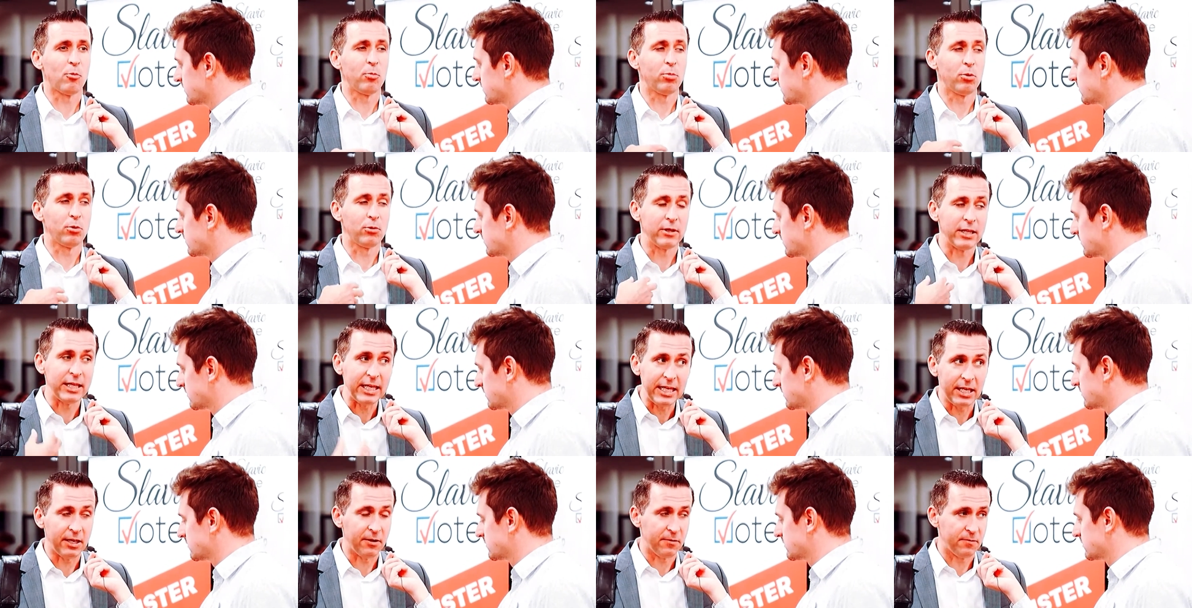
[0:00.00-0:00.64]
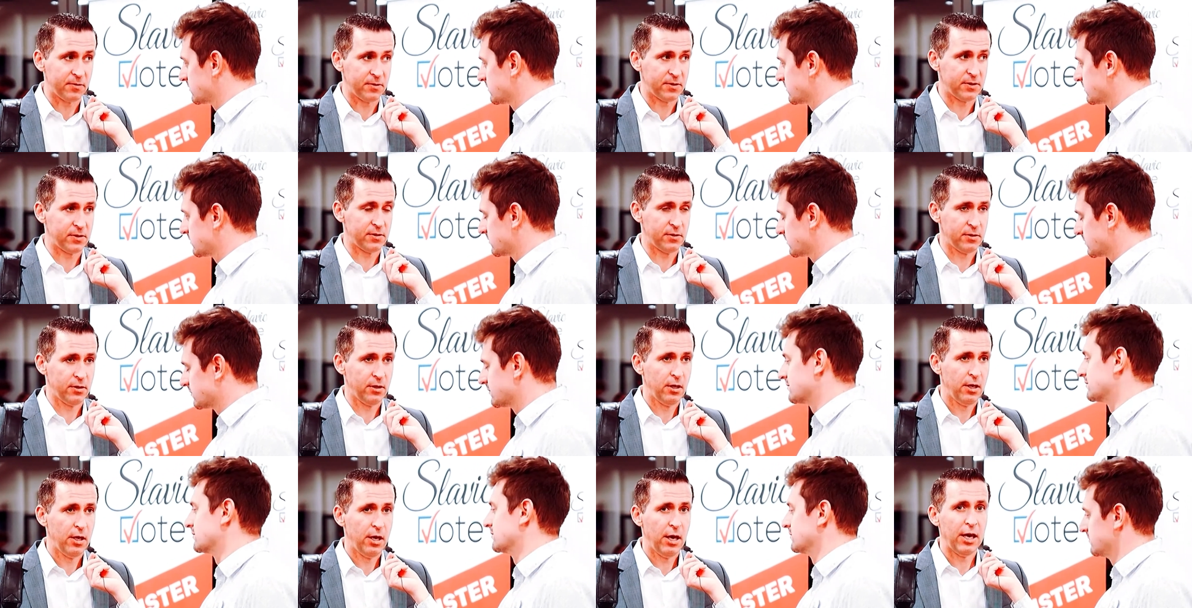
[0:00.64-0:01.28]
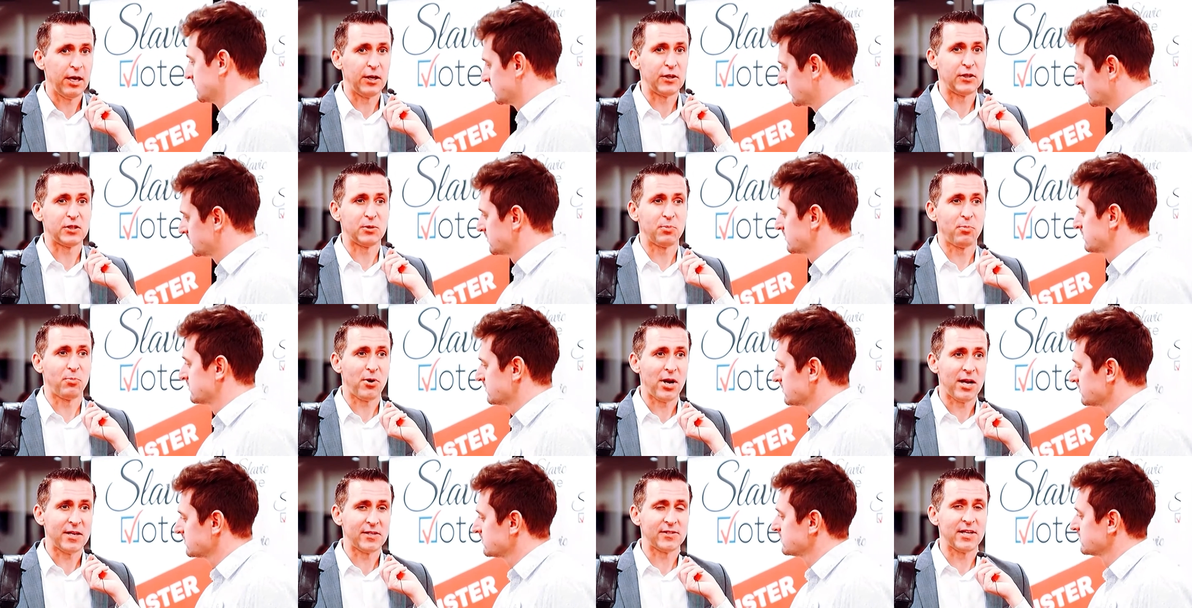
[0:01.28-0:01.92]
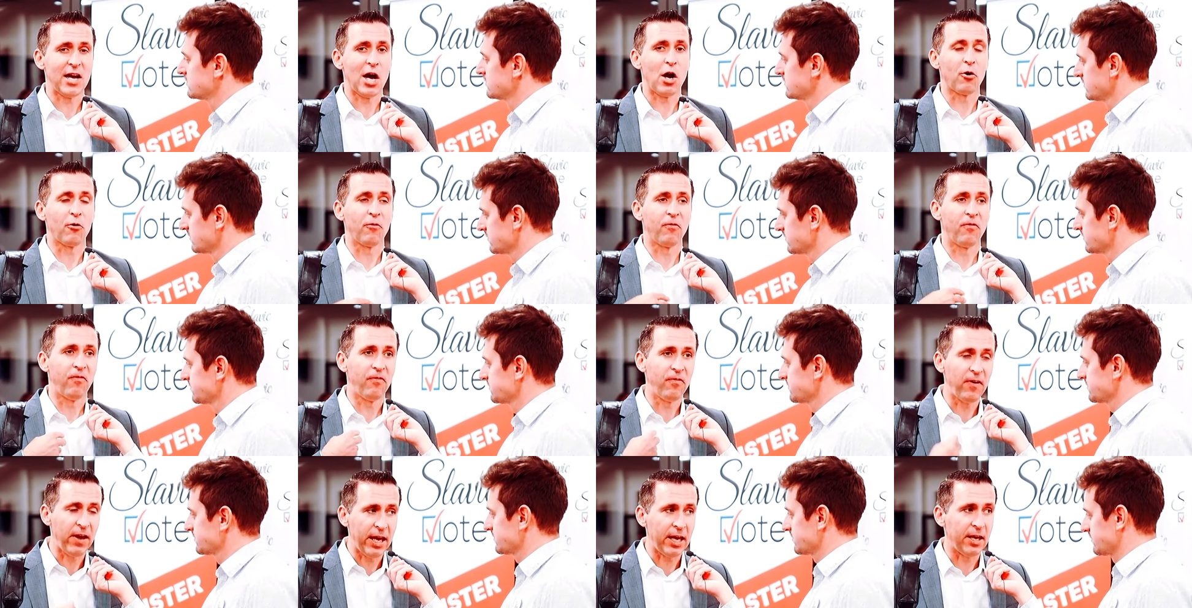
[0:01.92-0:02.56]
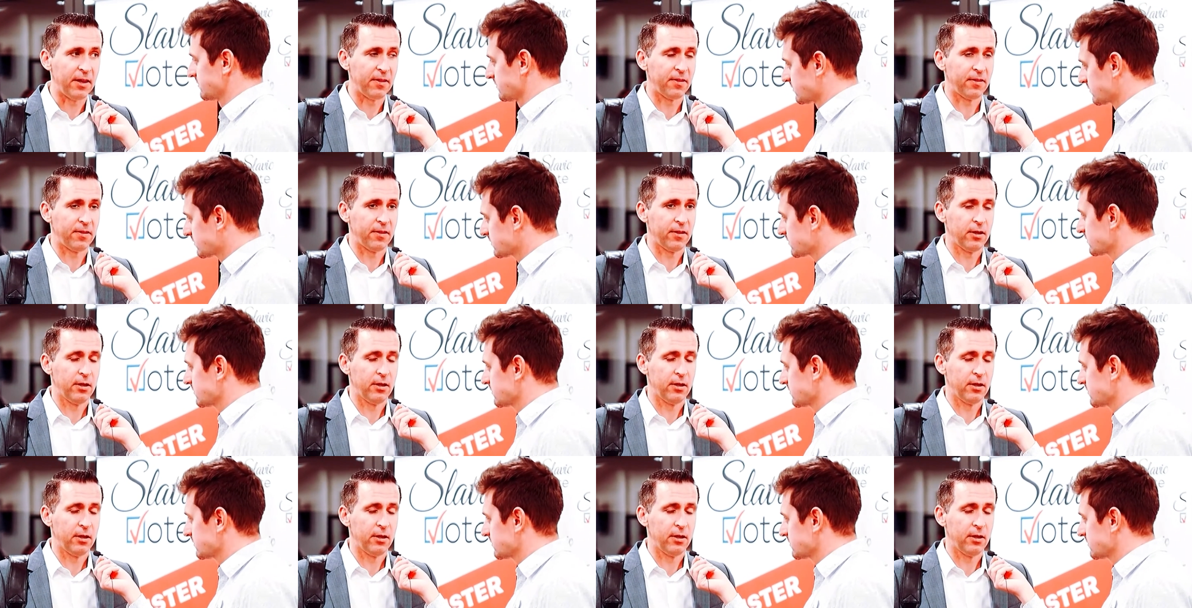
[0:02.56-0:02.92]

Speaker 1: beliefs, express our faith,